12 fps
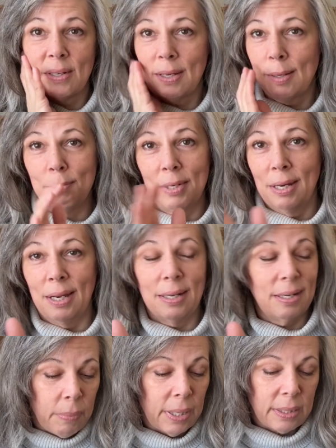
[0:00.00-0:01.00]
I'm not.
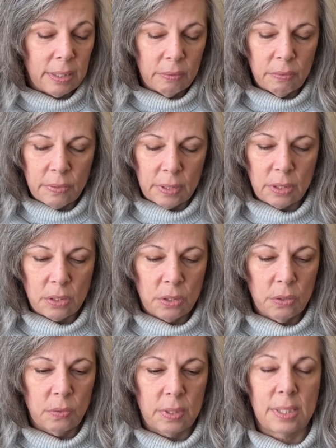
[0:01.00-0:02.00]
But the other thing
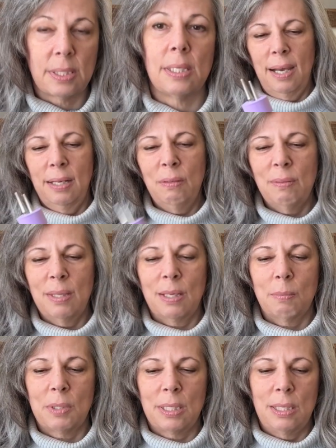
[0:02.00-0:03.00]
too is I don't think
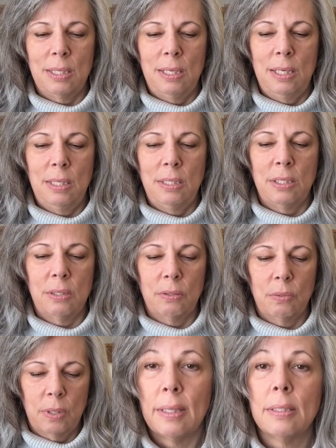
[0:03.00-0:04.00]
I'm gonna need to.